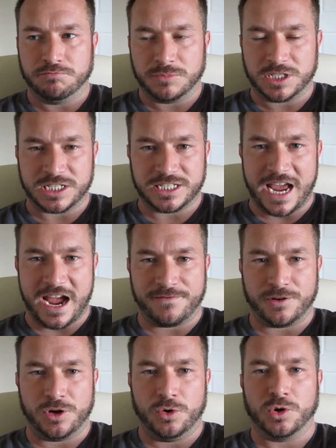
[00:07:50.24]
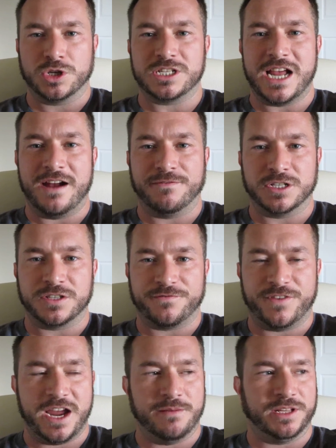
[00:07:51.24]
Stafford or Stafford's
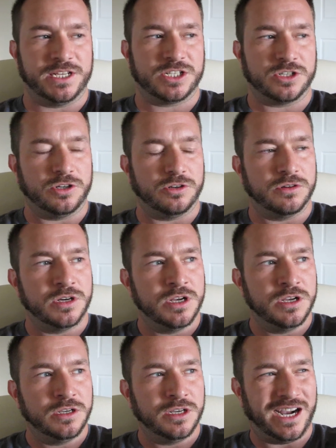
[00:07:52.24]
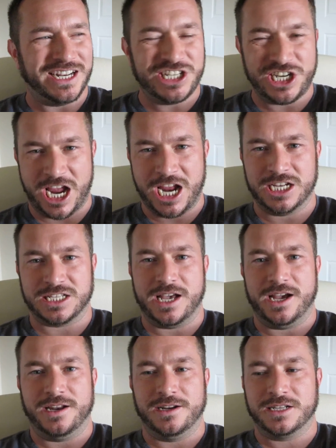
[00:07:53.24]
family. So I changed
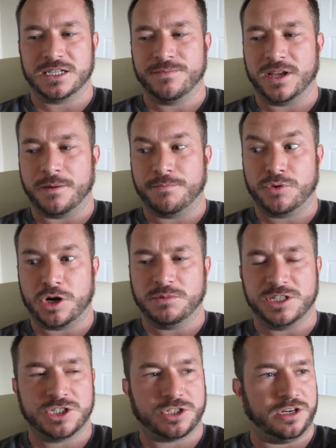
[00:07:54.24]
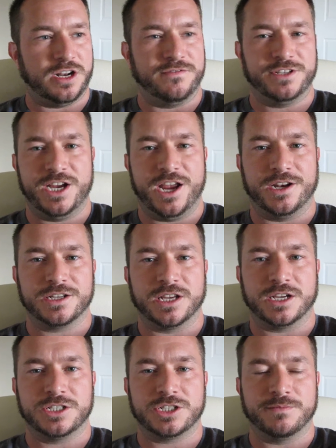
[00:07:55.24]
that, and it's something I probably shouldn't have changed.
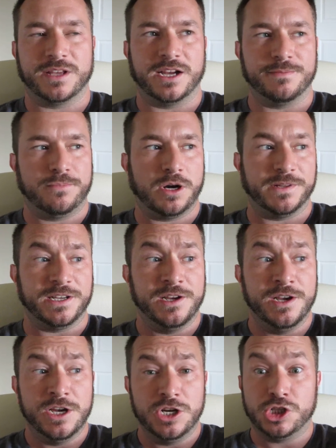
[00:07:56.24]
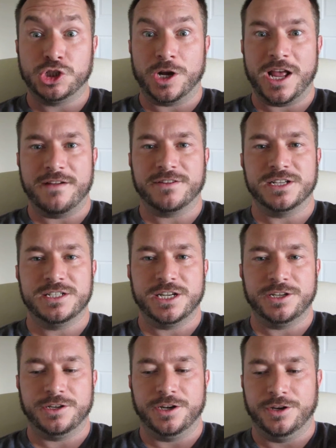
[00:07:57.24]
Like, it's something I probably should have
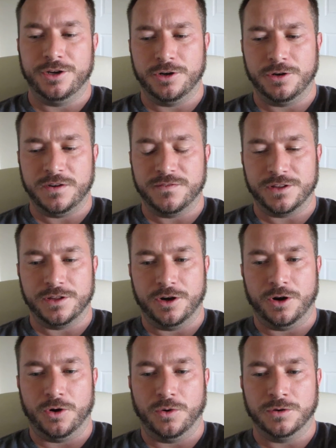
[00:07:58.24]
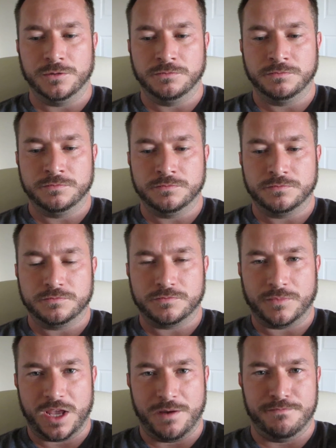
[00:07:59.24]
continued to do, even though it